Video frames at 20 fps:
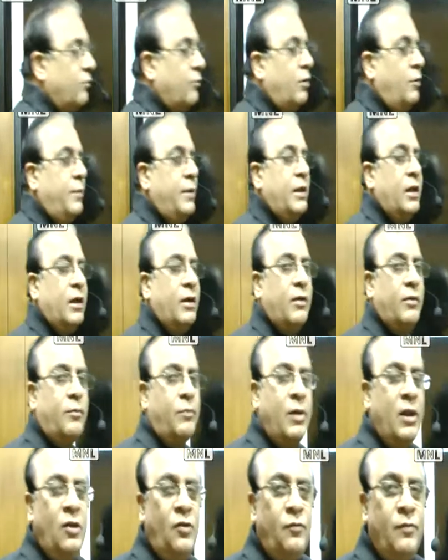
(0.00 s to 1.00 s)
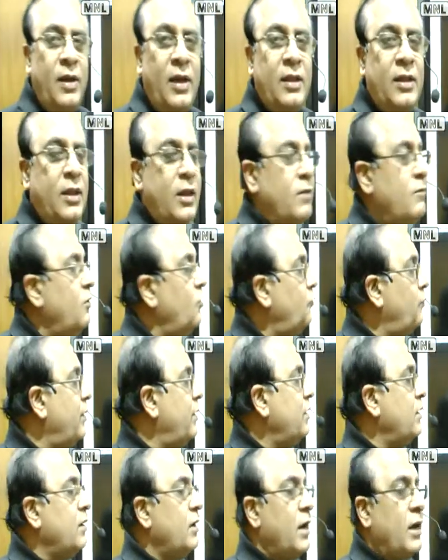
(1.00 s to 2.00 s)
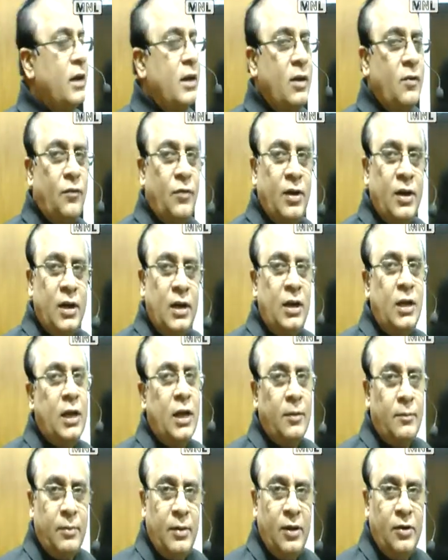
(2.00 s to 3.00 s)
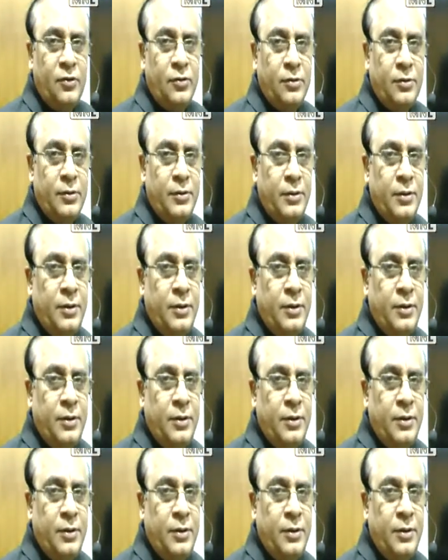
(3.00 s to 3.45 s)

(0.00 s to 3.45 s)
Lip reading: will be the place where the investment can definitely take place.